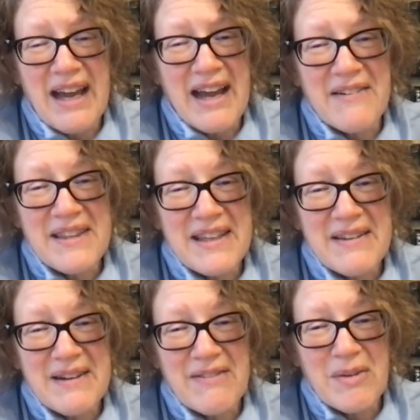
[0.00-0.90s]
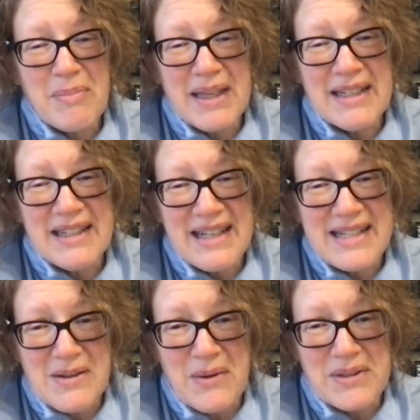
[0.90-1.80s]
I don't think you'd ever been
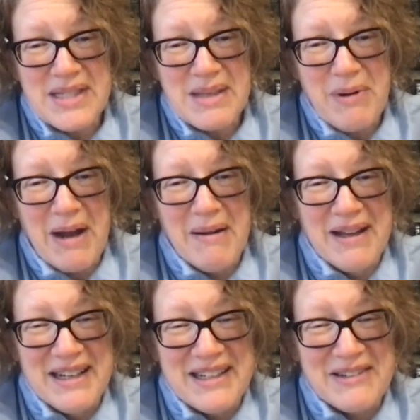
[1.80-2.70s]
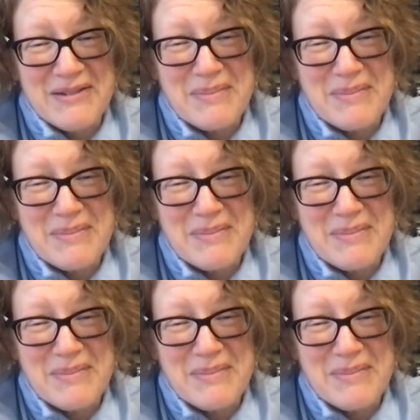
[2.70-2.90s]
as cold as it probably